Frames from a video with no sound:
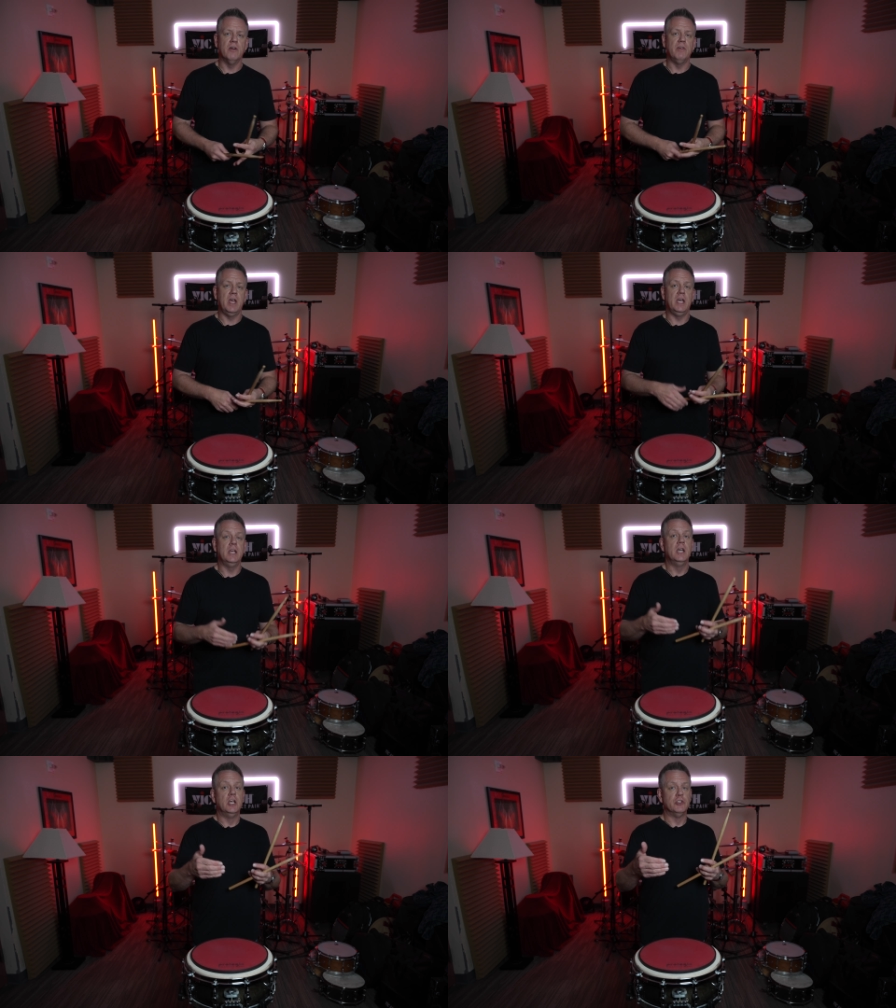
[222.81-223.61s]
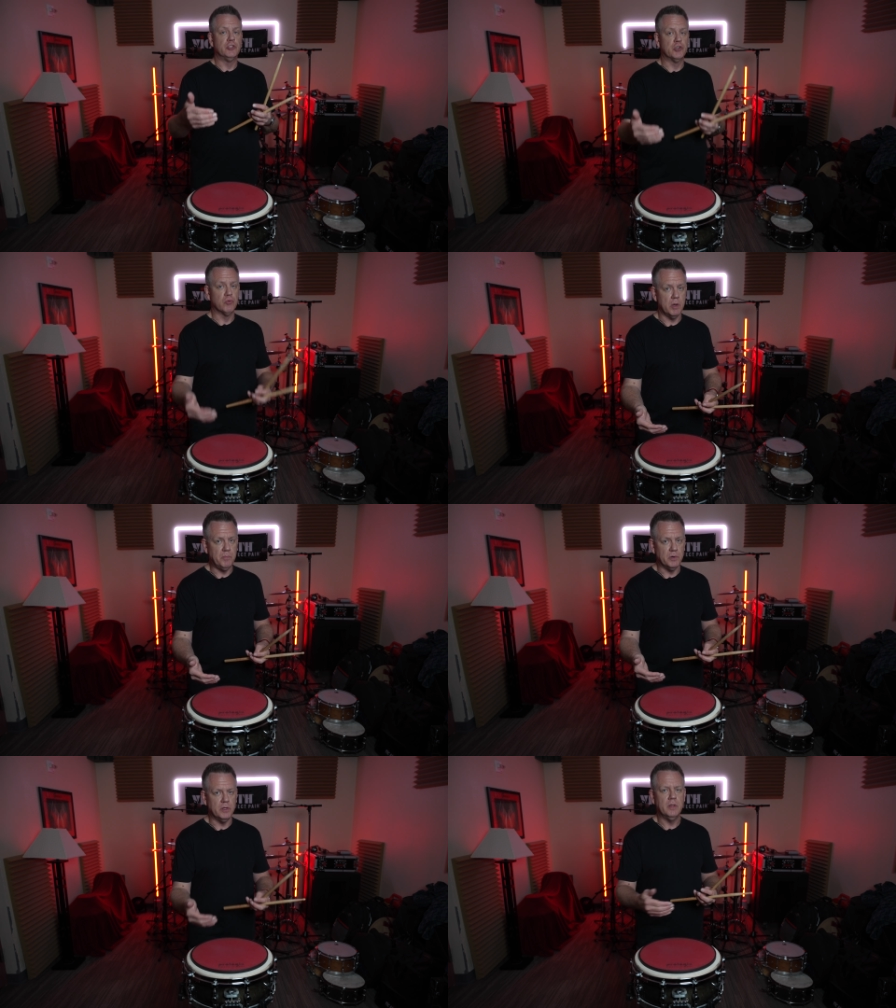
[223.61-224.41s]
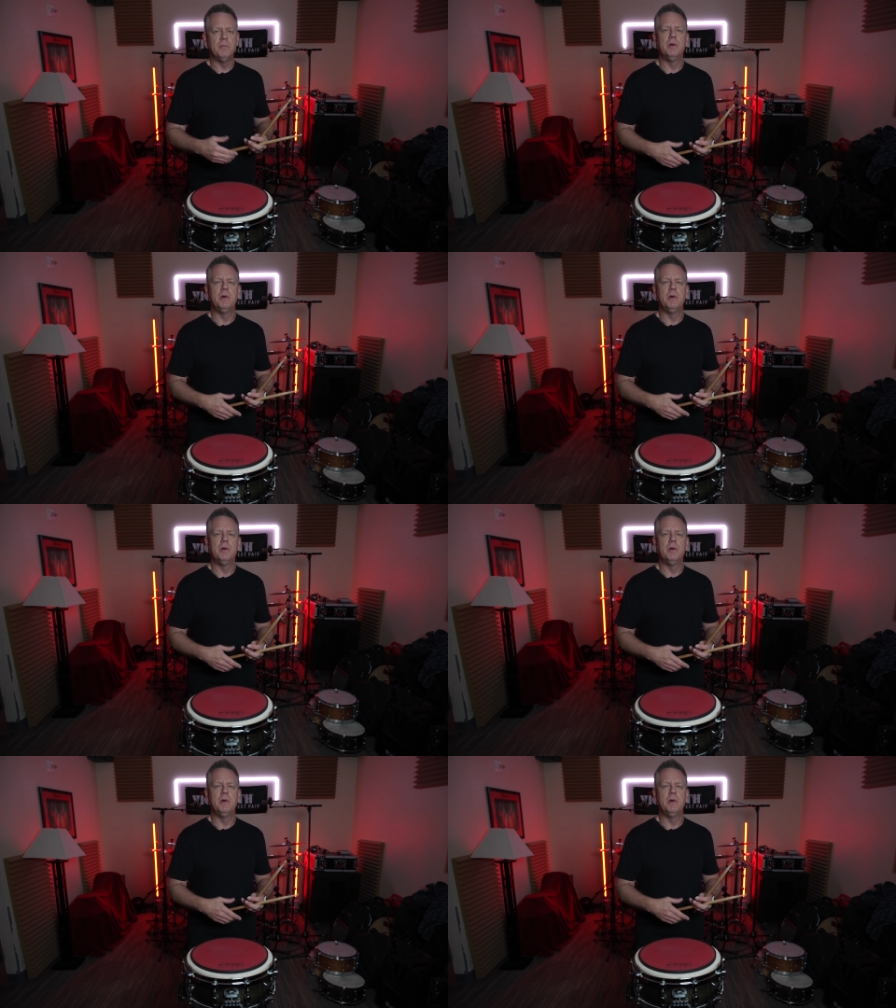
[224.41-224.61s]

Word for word: of a triple